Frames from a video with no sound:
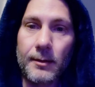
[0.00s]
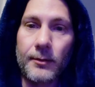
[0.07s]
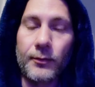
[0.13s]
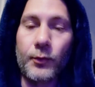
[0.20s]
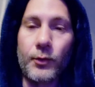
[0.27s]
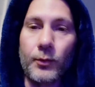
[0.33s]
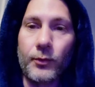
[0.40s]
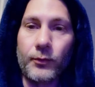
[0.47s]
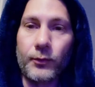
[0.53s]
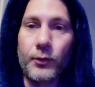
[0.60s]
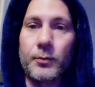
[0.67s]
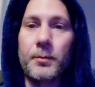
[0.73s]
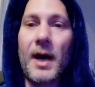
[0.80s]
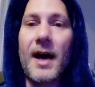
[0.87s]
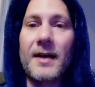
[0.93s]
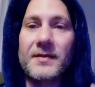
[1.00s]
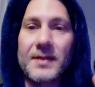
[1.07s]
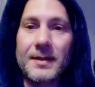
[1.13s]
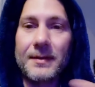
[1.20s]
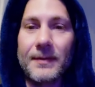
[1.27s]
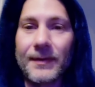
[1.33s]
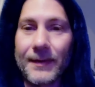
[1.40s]
through
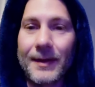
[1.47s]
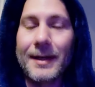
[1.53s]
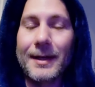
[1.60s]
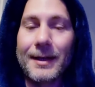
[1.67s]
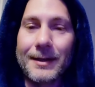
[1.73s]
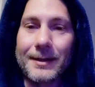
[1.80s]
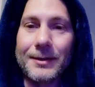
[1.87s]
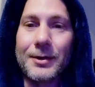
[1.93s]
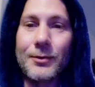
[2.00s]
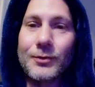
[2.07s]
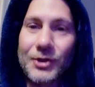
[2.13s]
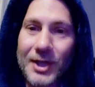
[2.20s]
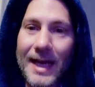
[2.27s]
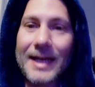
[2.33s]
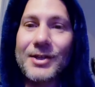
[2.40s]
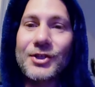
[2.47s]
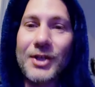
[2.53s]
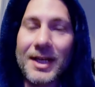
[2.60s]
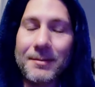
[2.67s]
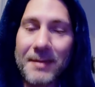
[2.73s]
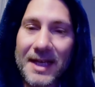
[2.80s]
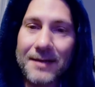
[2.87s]
positive, you know, change
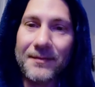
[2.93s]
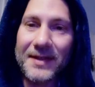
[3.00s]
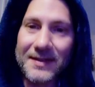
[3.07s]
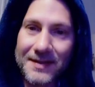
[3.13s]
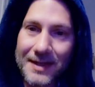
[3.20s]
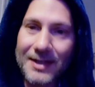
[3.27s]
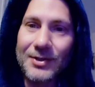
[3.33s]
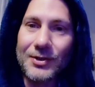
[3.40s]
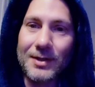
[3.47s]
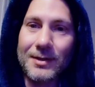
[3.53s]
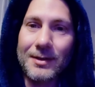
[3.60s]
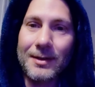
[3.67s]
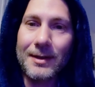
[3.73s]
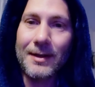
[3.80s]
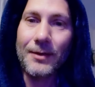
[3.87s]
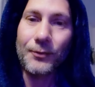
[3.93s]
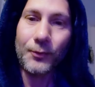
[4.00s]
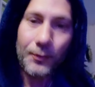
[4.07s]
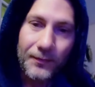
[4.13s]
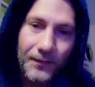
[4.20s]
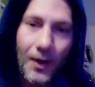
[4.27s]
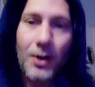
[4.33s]
and manifestation,
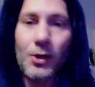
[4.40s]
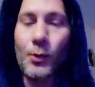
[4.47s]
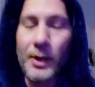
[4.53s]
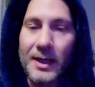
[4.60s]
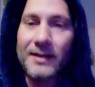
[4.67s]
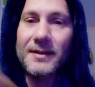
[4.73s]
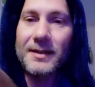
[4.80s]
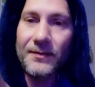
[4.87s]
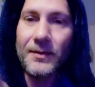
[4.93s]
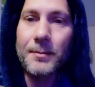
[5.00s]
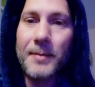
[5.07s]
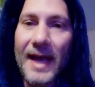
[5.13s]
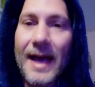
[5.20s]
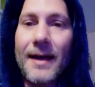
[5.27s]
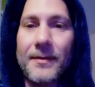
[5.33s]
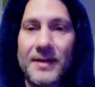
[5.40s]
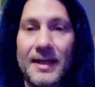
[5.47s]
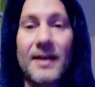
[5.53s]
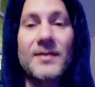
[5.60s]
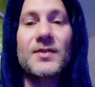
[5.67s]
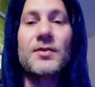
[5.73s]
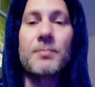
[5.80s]
through following a different path.
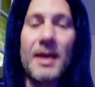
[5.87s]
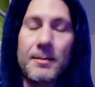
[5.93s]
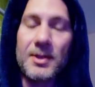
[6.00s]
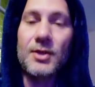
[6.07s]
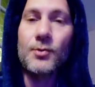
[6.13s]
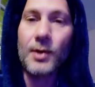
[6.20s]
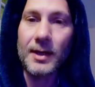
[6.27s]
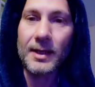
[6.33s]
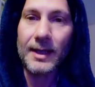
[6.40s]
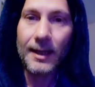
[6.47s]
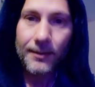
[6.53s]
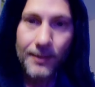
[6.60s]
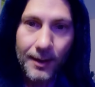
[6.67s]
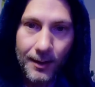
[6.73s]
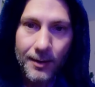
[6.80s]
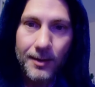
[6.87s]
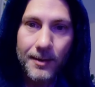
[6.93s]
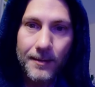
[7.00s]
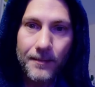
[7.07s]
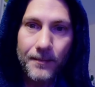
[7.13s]
Yes, maybe you can get there.